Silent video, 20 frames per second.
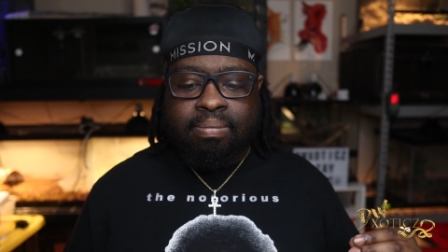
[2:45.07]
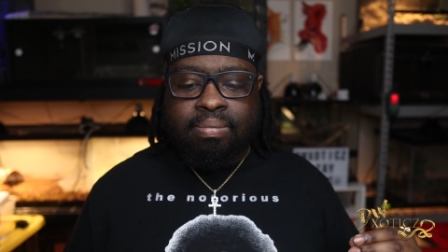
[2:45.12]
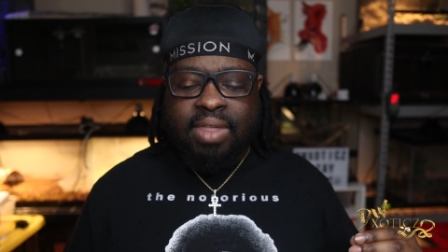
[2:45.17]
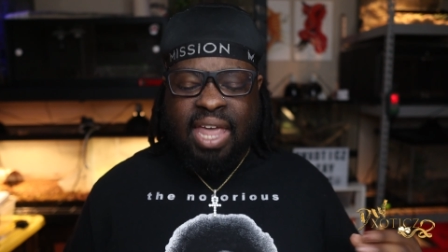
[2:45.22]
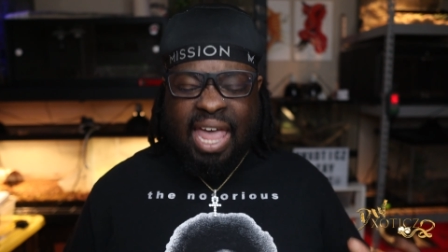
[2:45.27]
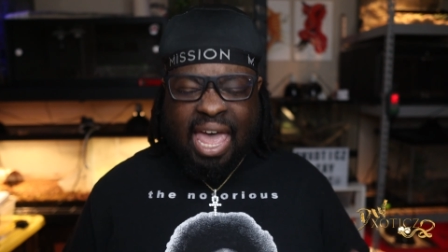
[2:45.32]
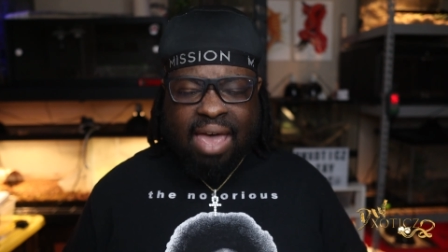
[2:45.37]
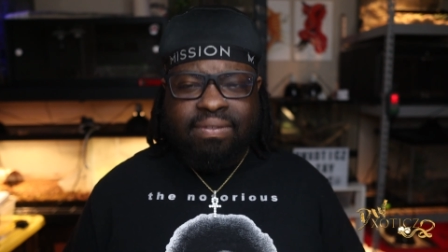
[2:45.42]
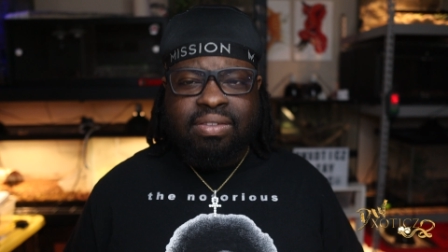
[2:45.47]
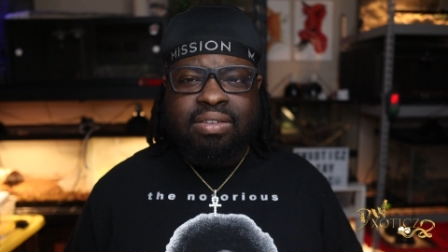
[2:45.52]
they
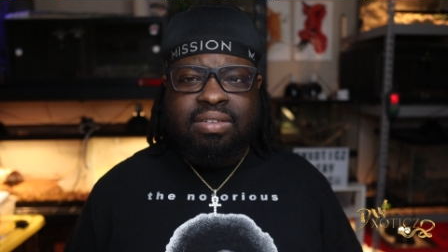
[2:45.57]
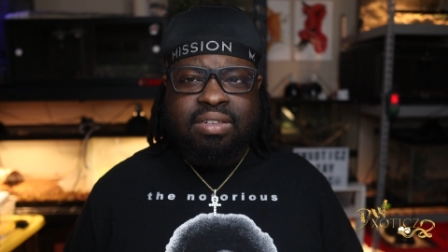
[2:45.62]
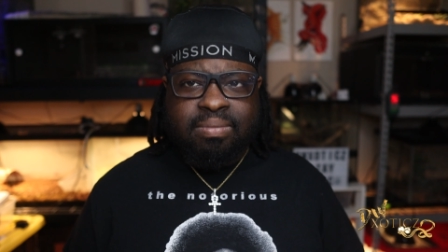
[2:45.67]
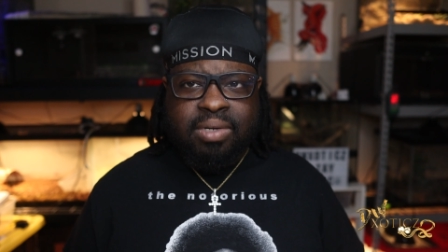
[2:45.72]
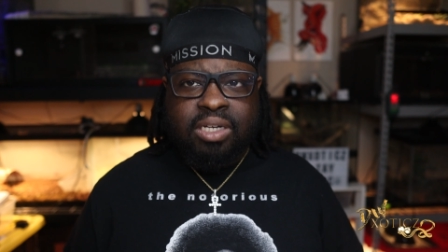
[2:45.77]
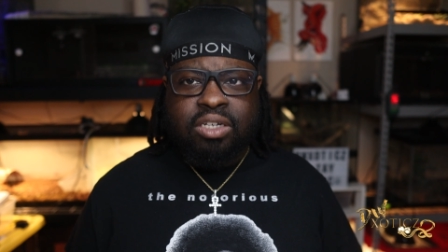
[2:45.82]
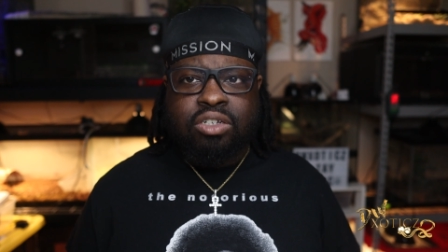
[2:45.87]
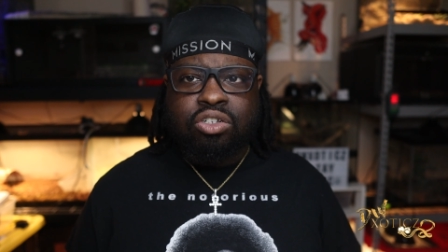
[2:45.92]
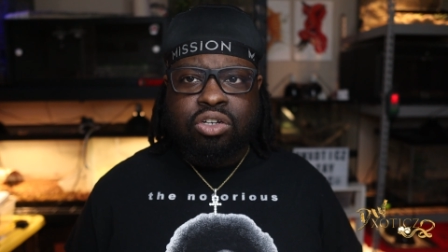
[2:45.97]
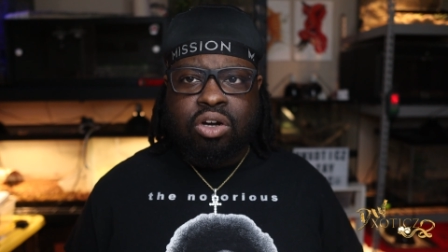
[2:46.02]
have some
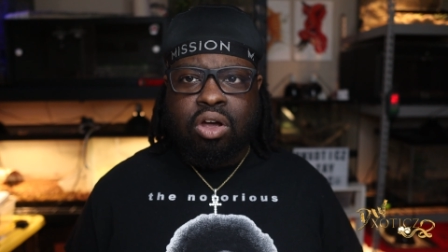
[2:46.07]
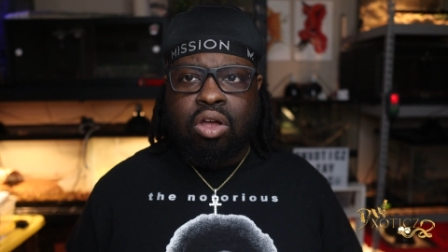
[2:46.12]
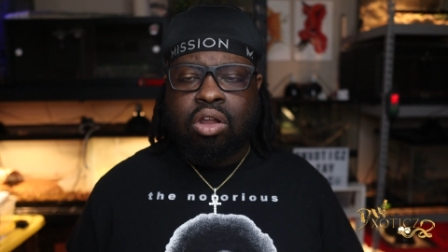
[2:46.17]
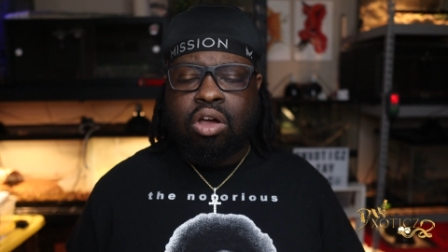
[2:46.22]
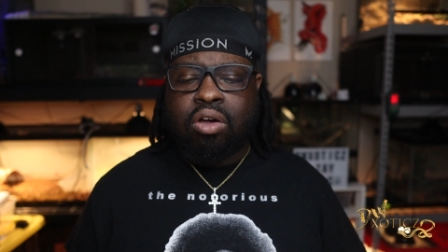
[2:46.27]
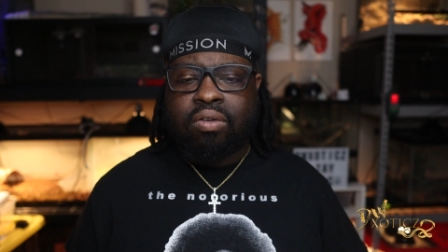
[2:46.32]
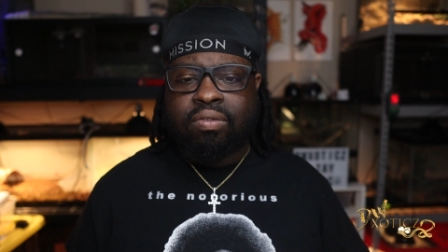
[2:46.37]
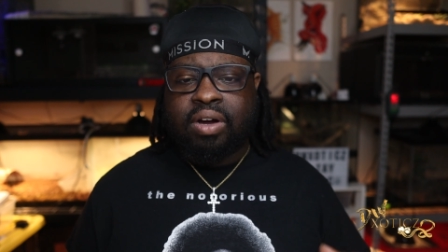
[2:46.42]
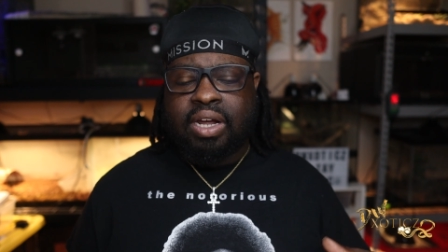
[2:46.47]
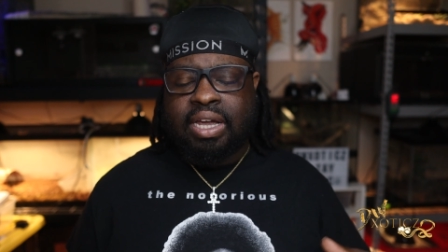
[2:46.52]
control
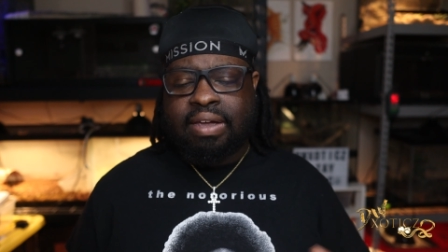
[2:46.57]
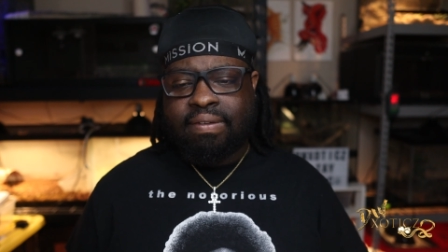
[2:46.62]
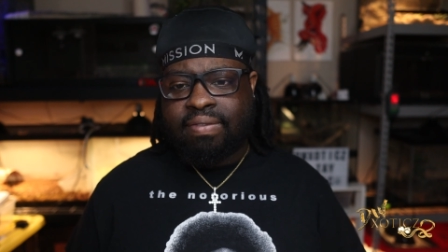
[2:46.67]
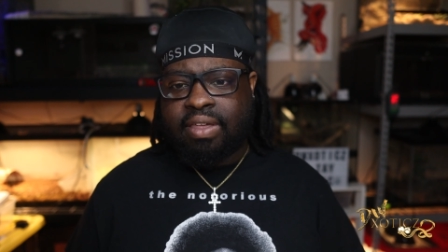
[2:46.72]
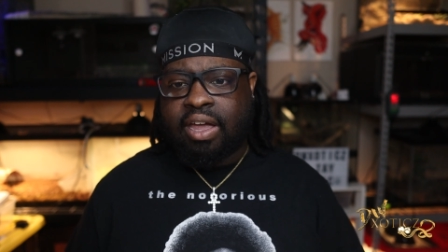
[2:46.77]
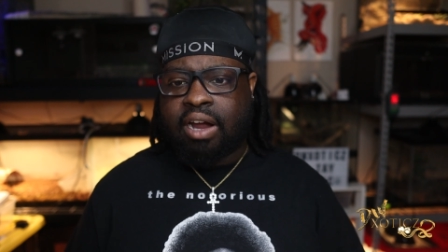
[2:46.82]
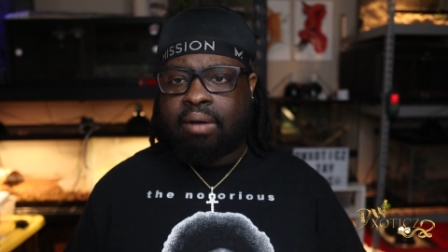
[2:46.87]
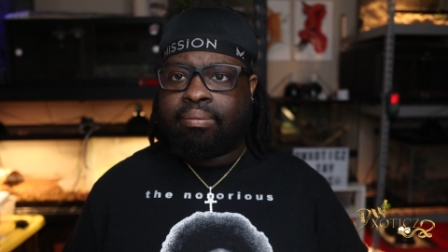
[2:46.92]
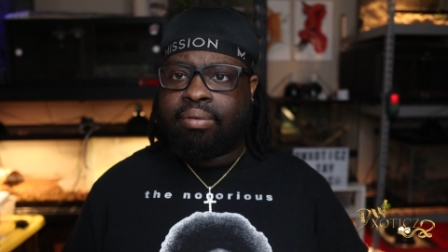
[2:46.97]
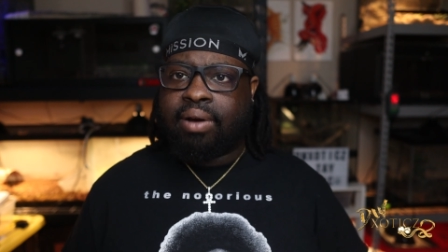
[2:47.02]
over if
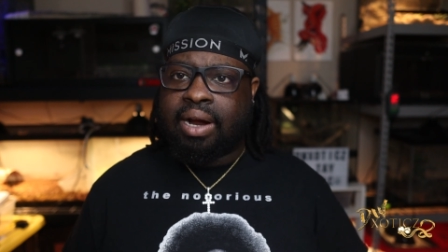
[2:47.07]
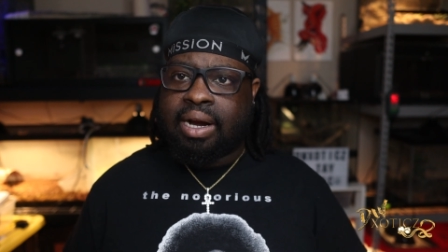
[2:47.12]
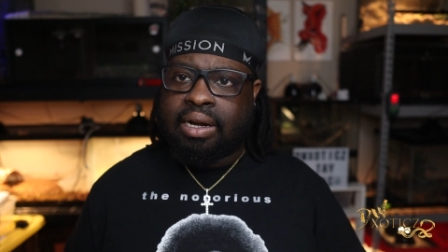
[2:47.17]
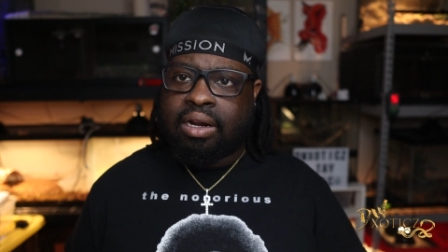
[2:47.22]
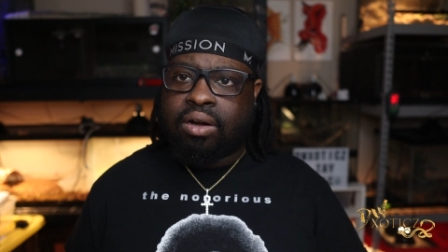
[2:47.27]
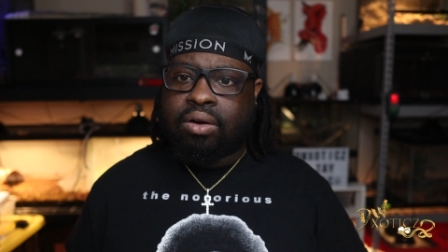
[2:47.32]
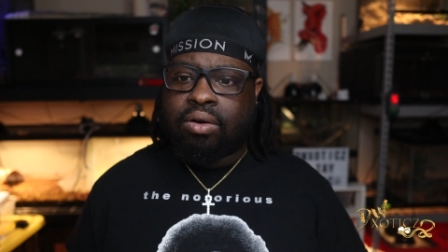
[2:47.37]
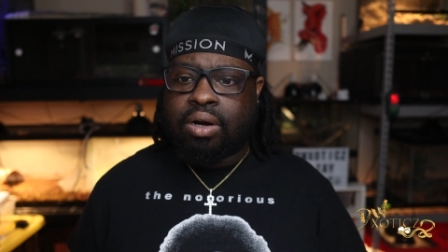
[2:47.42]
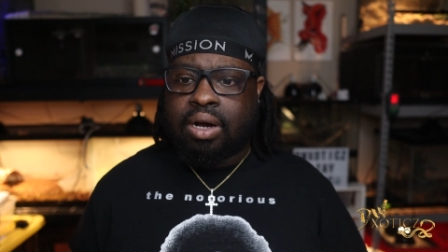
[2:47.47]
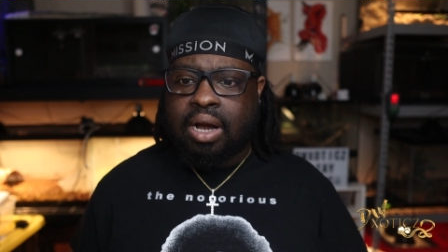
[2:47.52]
they're
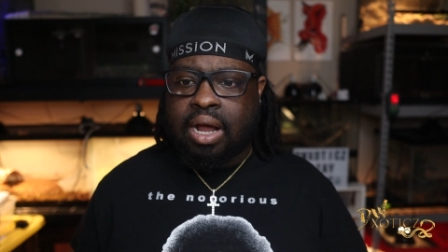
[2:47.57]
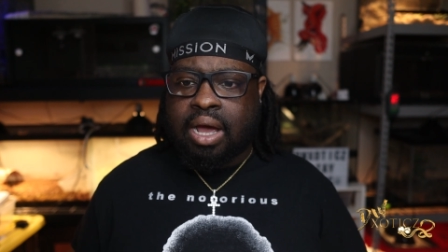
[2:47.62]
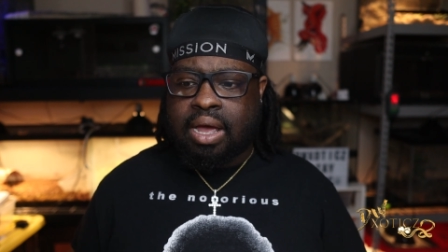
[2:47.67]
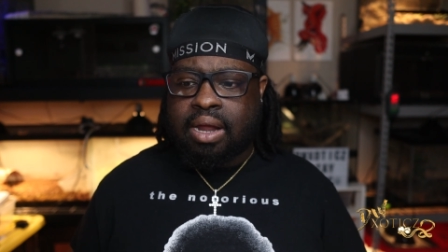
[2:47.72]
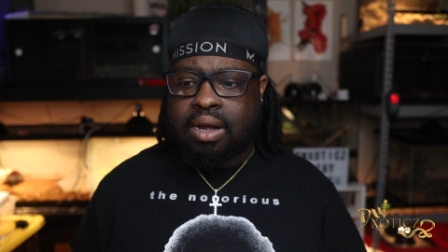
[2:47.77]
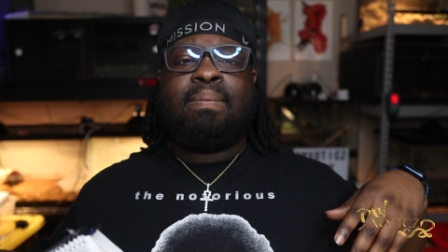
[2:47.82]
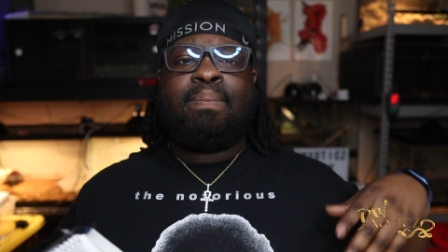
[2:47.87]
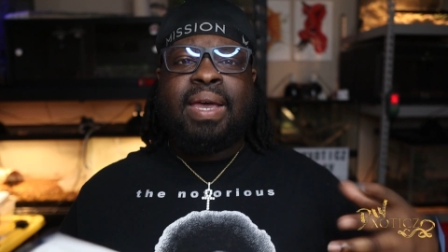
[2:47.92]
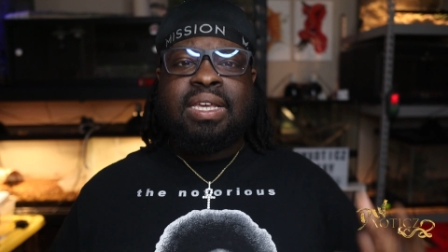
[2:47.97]
pregnant or not.